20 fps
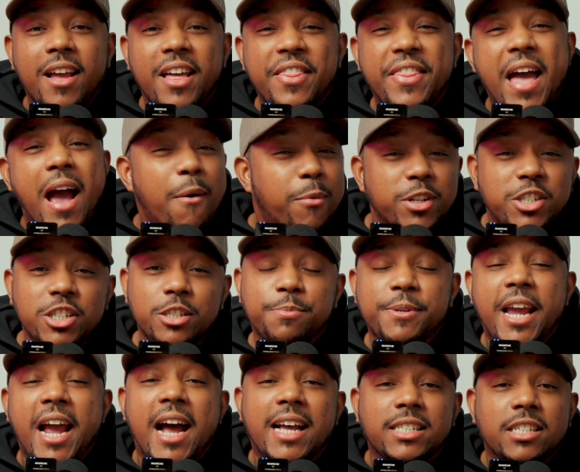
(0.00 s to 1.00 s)
that would just
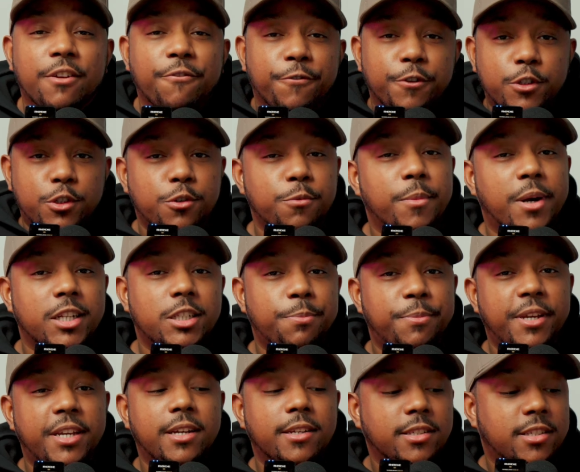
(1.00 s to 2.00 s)
be asking for too much
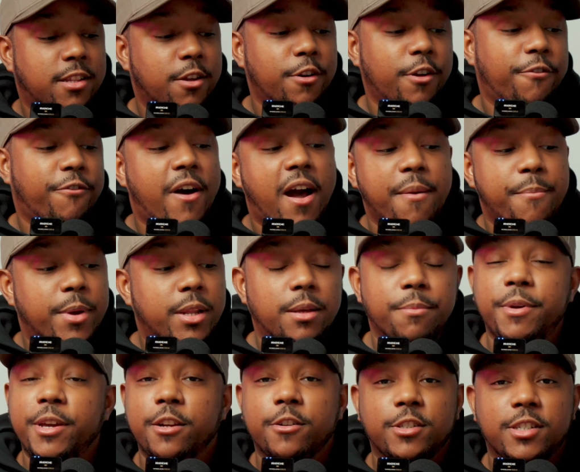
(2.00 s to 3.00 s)
because 35
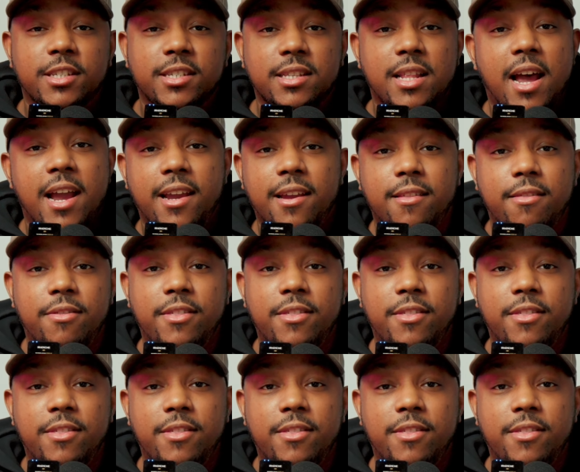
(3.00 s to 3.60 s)
millimeters is like